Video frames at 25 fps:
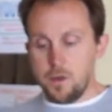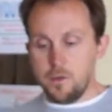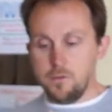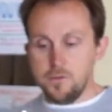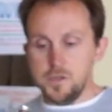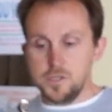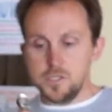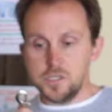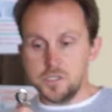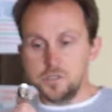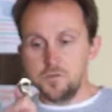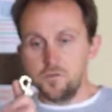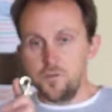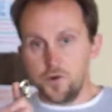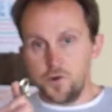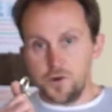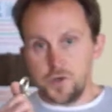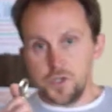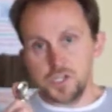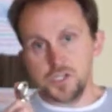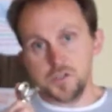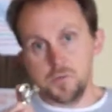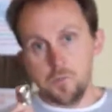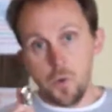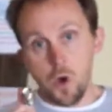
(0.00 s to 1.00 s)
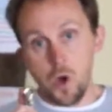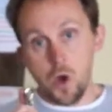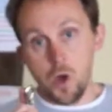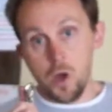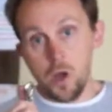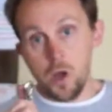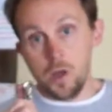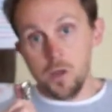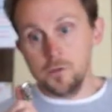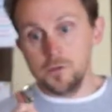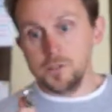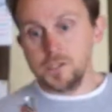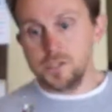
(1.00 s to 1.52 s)
This is very
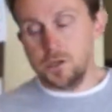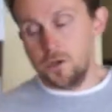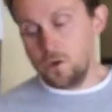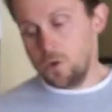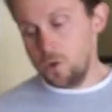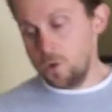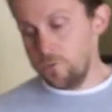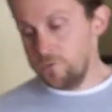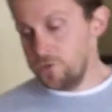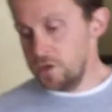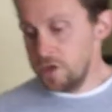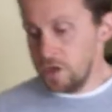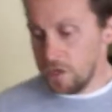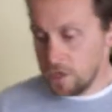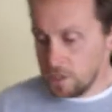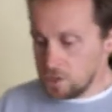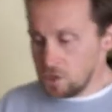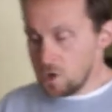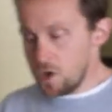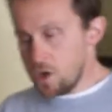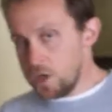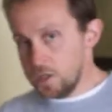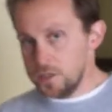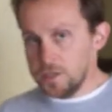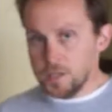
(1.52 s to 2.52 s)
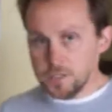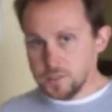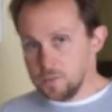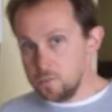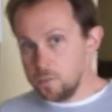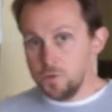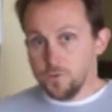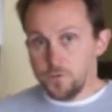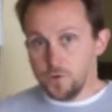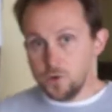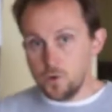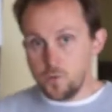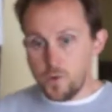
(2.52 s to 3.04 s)
small, so if you've got a dog that's
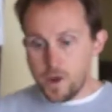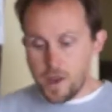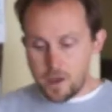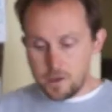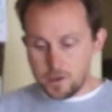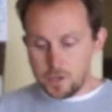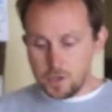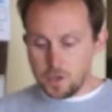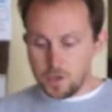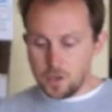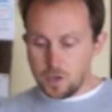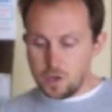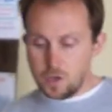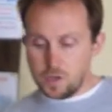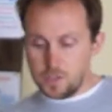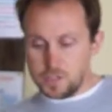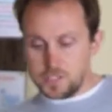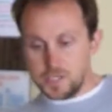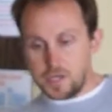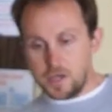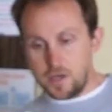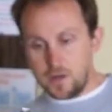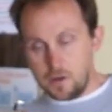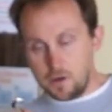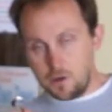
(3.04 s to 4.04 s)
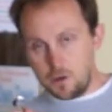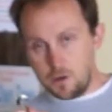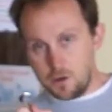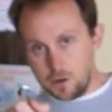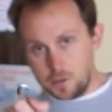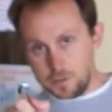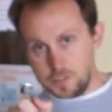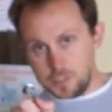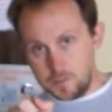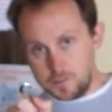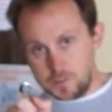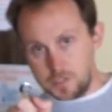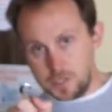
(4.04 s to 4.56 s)
moving around at all, it's kind of
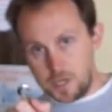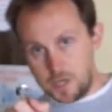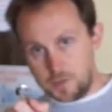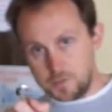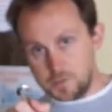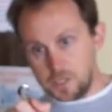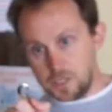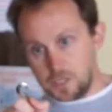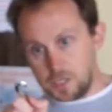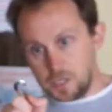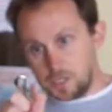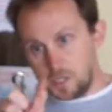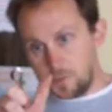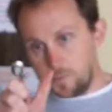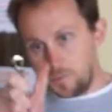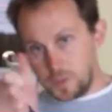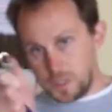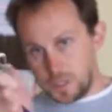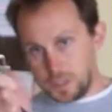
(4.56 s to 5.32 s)
hard sometimes to clip